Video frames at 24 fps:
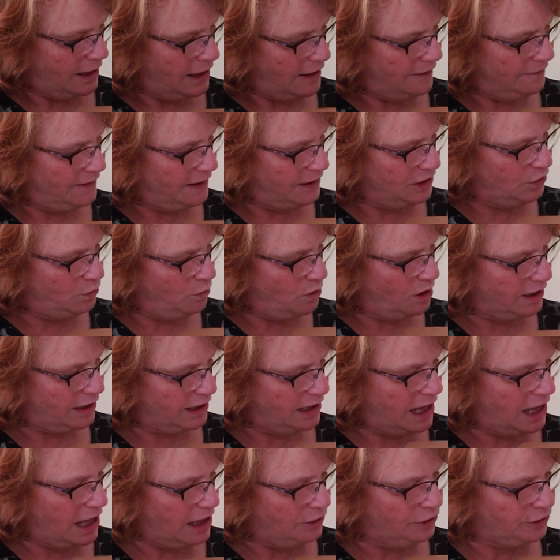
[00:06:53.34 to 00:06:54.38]
And then you want to
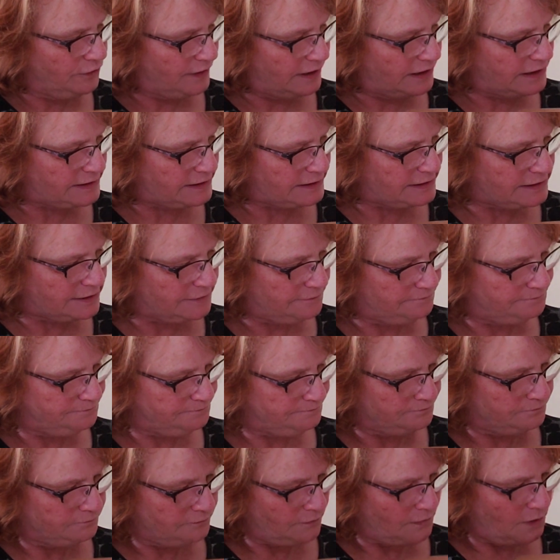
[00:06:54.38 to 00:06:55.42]
color this
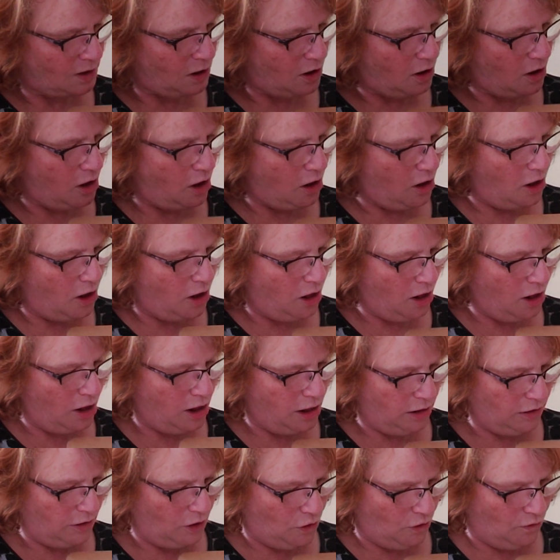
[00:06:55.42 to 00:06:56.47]

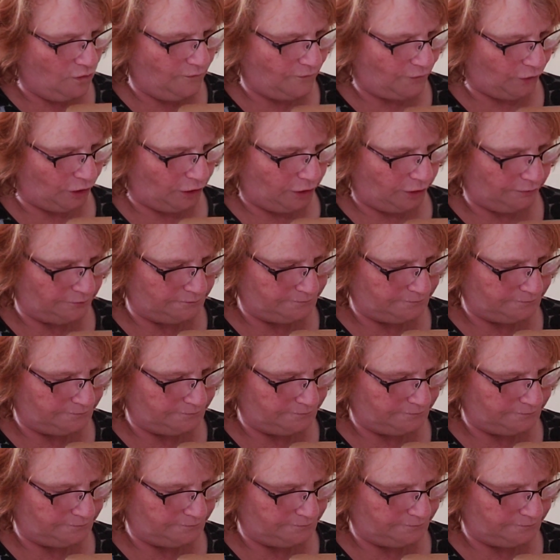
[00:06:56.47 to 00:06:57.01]
all over.